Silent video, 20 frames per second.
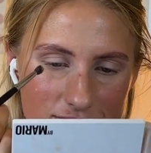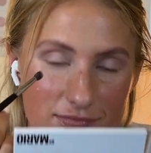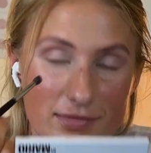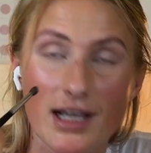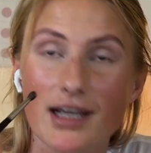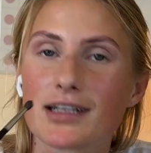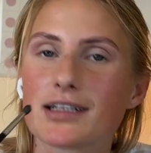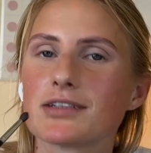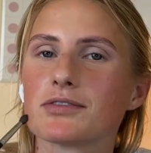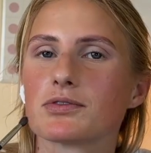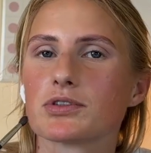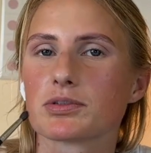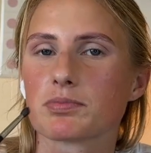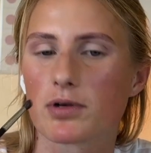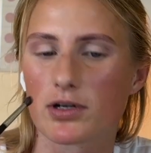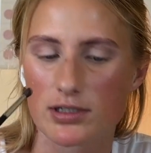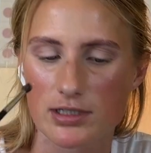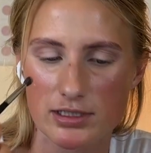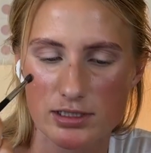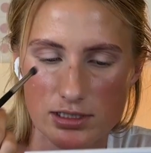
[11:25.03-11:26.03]
I didn't
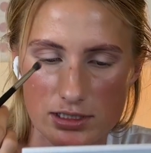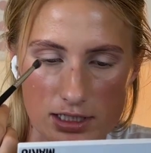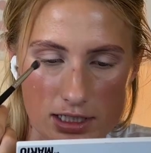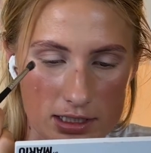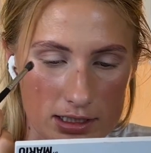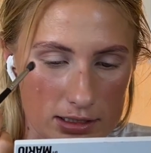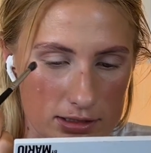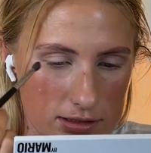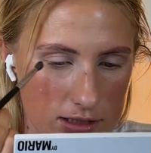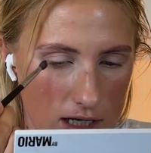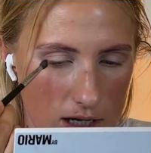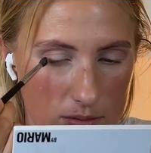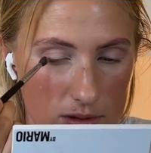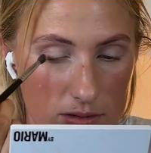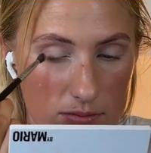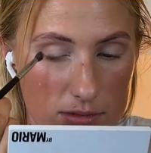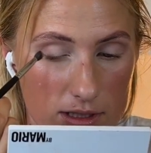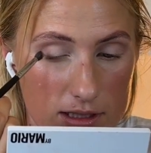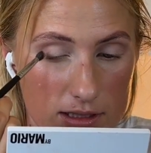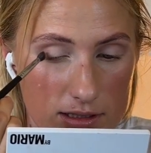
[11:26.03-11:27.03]
respond, I just hit his
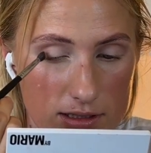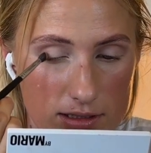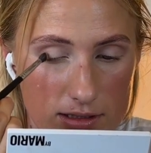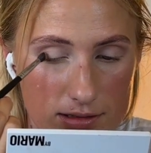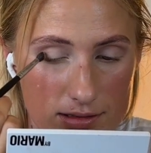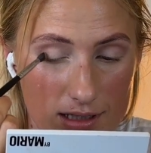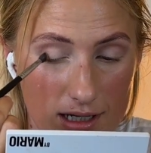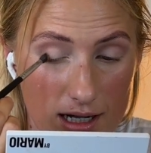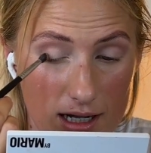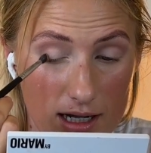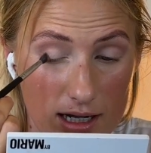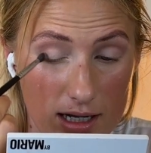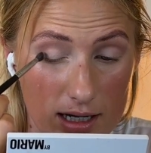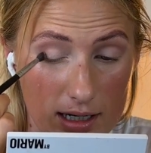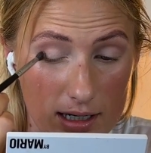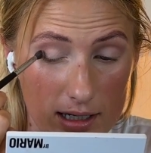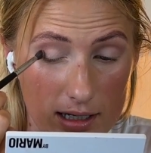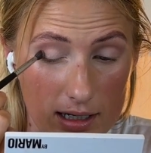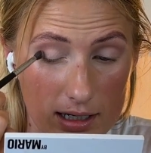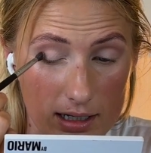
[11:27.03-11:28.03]
comment because
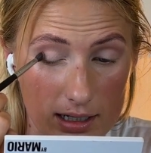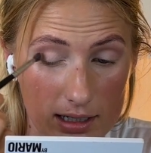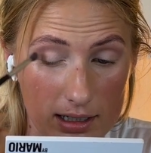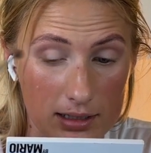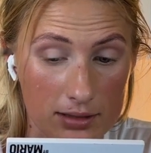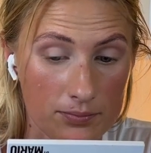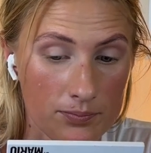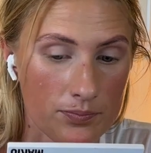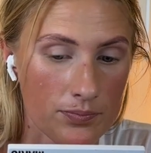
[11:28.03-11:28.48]
I